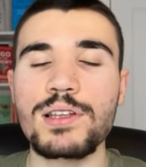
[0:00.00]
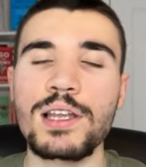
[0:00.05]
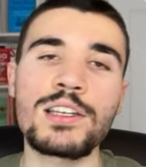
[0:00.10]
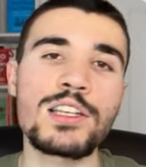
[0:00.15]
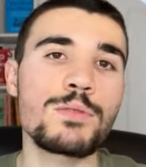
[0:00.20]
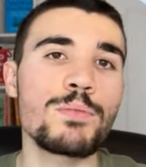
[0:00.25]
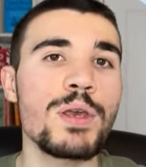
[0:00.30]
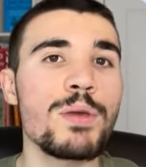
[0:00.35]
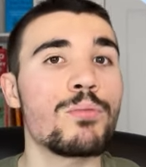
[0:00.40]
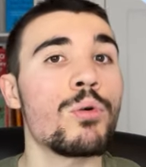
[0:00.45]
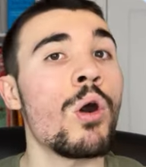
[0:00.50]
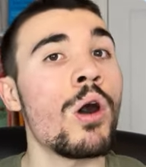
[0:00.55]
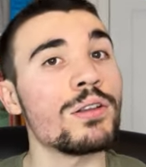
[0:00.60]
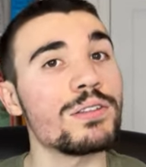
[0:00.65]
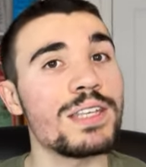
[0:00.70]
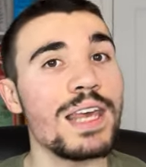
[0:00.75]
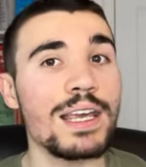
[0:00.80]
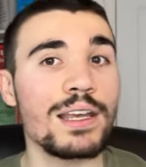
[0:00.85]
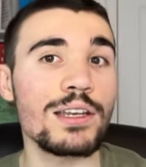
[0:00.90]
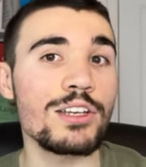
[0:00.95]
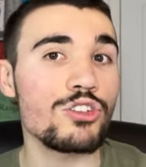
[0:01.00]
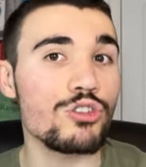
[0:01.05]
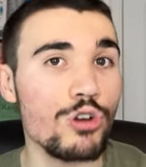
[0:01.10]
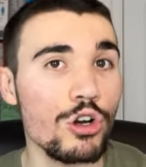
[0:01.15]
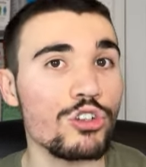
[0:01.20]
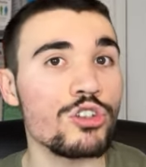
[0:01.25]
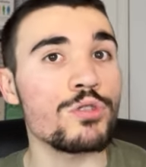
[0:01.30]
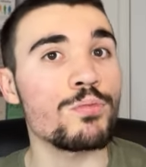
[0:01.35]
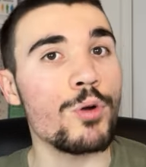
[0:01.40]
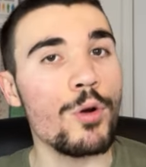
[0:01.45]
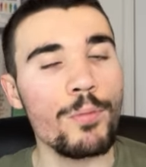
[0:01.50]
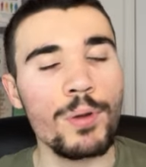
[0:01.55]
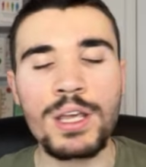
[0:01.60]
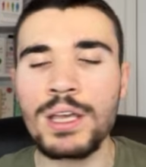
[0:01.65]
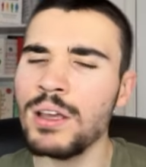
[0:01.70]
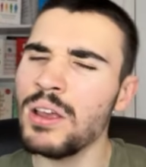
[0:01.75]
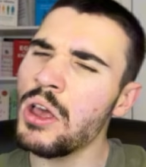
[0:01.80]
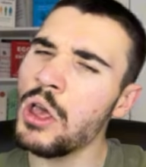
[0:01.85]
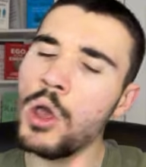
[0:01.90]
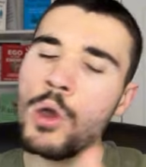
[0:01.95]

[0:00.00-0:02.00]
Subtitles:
and these people aren't taking instructions properly,